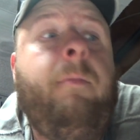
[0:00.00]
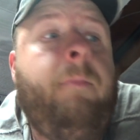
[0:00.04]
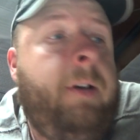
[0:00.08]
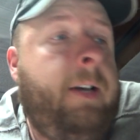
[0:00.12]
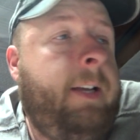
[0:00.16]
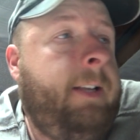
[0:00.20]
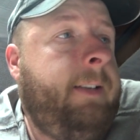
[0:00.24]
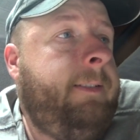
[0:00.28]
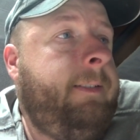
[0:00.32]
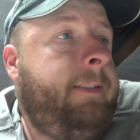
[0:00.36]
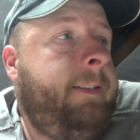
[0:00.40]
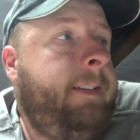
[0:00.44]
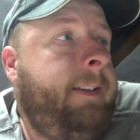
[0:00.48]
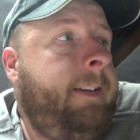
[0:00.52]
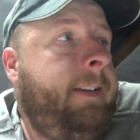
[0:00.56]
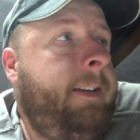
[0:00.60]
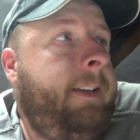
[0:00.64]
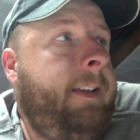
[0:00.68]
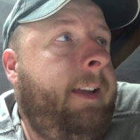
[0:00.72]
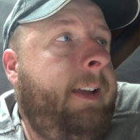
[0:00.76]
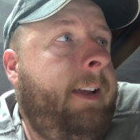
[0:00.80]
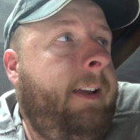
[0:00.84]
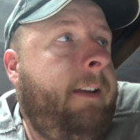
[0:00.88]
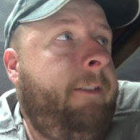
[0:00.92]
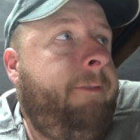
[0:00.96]
But uh,
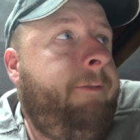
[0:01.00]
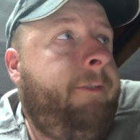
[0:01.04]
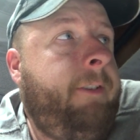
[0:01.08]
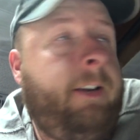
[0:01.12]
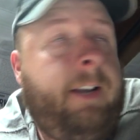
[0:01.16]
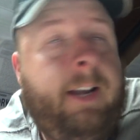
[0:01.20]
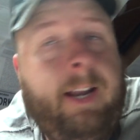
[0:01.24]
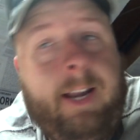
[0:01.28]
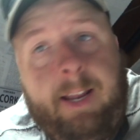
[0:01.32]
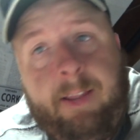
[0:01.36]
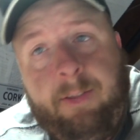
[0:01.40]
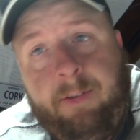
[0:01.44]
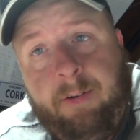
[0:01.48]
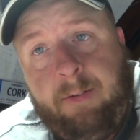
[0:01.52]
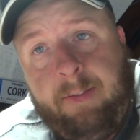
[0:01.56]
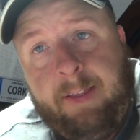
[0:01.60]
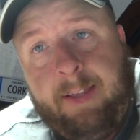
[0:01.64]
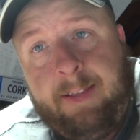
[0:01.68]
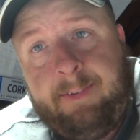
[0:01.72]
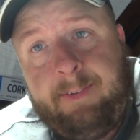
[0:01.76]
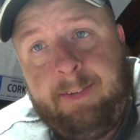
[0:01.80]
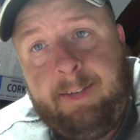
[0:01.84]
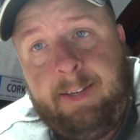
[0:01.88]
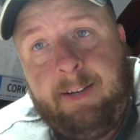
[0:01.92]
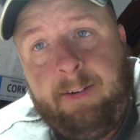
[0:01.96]
yeah, for today though,
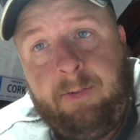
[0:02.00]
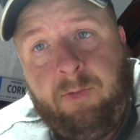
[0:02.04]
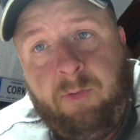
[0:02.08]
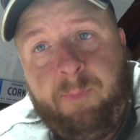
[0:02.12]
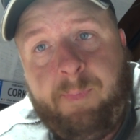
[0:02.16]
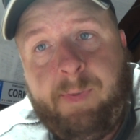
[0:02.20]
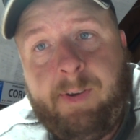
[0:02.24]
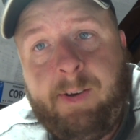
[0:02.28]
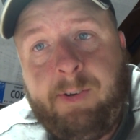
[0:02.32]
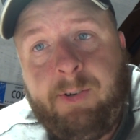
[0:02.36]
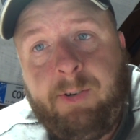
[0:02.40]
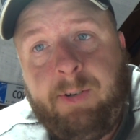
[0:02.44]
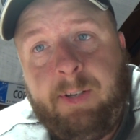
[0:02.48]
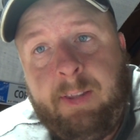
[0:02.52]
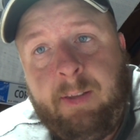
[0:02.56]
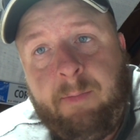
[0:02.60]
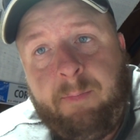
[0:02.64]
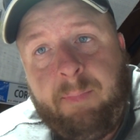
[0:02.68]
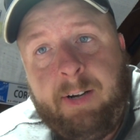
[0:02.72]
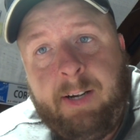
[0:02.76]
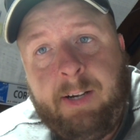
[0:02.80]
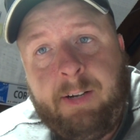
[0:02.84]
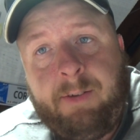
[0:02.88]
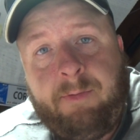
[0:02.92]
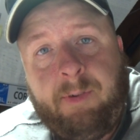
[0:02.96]
that's it. Hope you enjoyed the
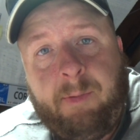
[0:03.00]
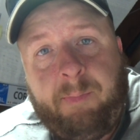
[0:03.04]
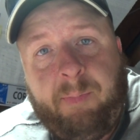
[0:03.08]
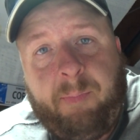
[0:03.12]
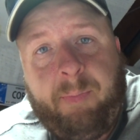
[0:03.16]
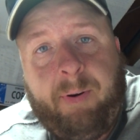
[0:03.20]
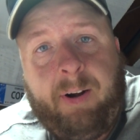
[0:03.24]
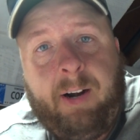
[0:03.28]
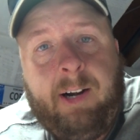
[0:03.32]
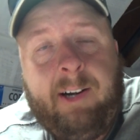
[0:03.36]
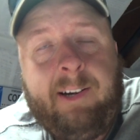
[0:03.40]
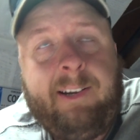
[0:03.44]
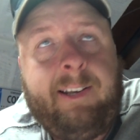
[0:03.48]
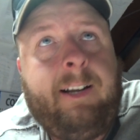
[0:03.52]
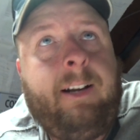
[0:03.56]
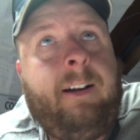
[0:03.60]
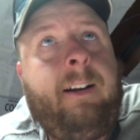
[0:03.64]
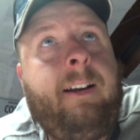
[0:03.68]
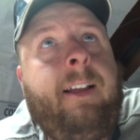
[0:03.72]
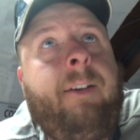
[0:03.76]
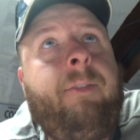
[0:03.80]
bridge rip apart there.